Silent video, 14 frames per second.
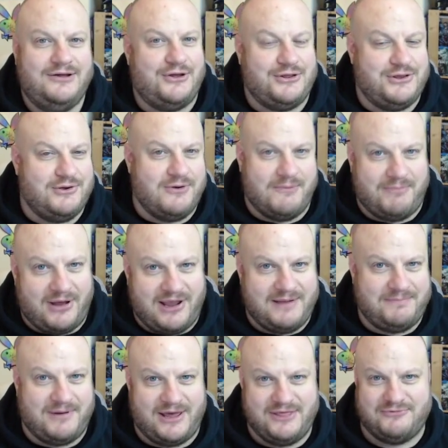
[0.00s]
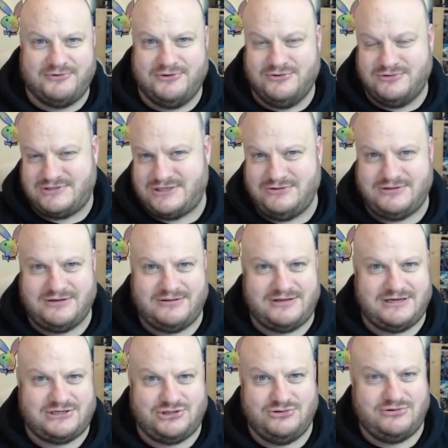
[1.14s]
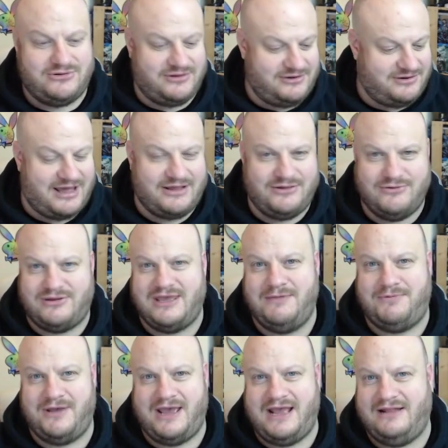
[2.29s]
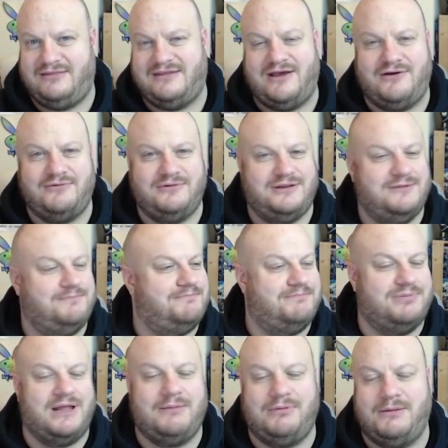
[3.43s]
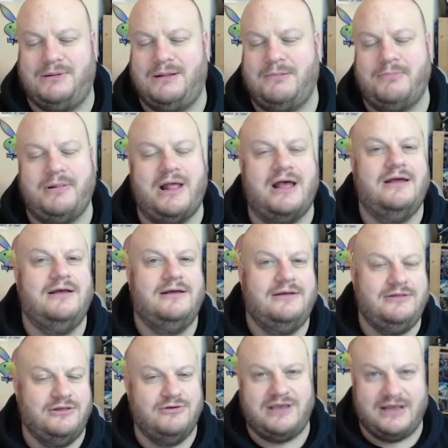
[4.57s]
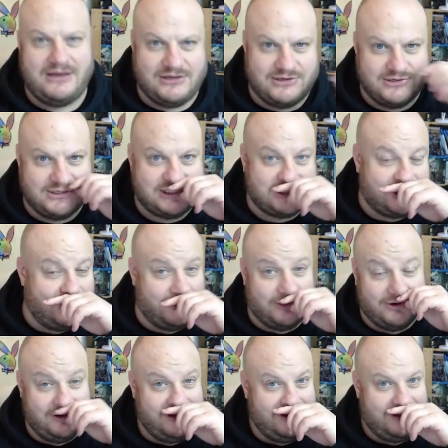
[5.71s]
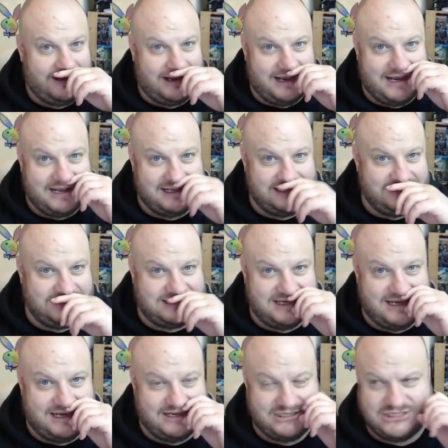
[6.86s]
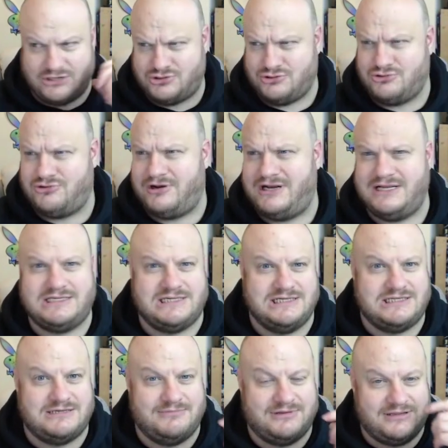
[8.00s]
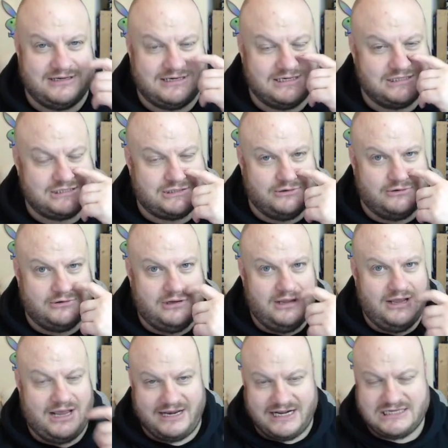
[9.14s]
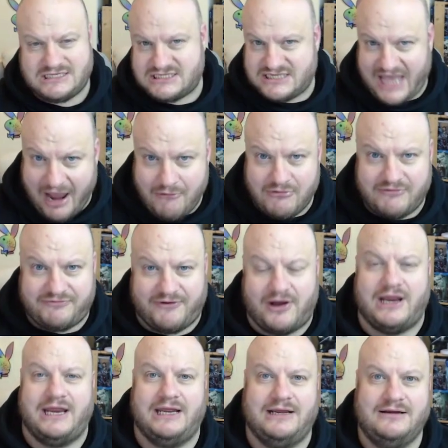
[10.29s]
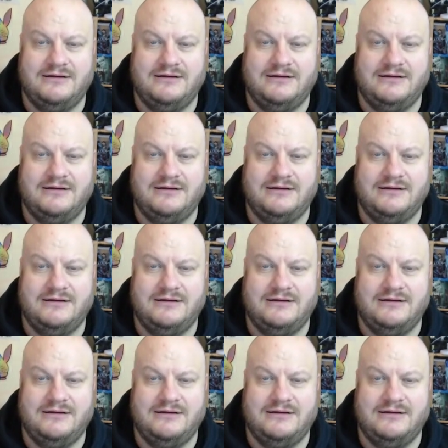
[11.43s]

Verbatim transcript: Uh, you abide by the rules. You do this. You do that. You keep your head down. You blah blah blah blah blah. You get a good score and uh, social credit system, I think it's called, and that's terrifying.